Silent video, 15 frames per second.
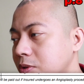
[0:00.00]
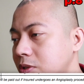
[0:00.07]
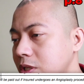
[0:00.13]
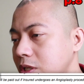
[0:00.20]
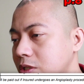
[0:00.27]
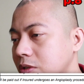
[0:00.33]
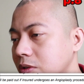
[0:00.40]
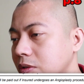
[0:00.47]

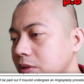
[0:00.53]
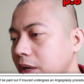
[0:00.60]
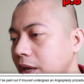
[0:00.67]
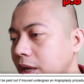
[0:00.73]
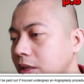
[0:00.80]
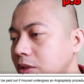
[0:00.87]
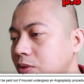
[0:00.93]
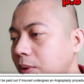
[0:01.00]
procedure
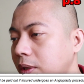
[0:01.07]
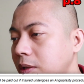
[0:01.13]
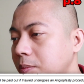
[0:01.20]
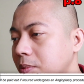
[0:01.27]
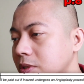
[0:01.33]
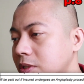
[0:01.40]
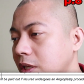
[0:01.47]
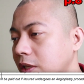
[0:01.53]
and
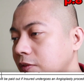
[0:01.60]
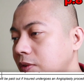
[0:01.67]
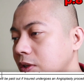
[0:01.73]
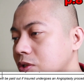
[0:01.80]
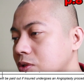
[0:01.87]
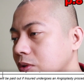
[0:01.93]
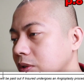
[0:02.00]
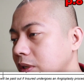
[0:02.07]
20% if the
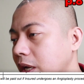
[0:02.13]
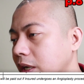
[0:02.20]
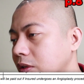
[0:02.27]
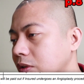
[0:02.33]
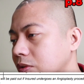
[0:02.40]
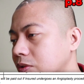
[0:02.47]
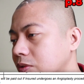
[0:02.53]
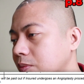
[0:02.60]
insured
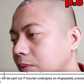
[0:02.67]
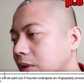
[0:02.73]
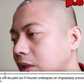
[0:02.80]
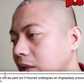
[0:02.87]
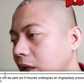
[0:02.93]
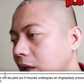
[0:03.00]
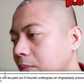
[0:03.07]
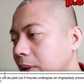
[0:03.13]
diagnosed with
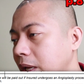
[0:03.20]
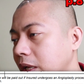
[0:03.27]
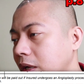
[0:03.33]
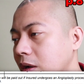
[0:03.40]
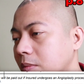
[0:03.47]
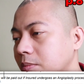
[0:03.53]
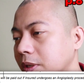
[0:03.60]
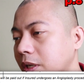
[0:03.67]
diabetic
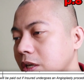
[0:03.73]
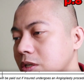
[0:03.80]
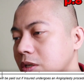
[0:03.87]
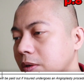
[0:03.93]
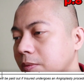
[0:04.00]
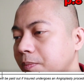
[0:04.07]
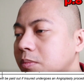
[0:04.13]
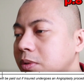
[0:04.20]
complication.